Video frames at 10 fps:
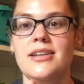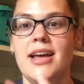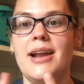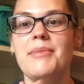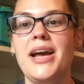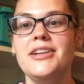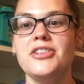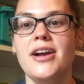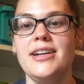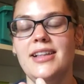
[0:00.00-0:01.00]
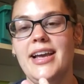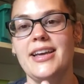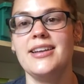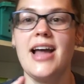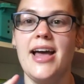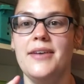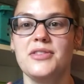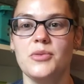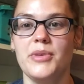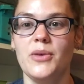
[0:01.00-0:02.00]
And I'm kind of trying to like not have
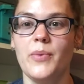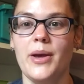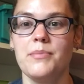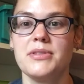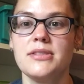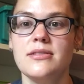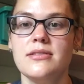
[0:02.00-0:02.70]
so many WIPs.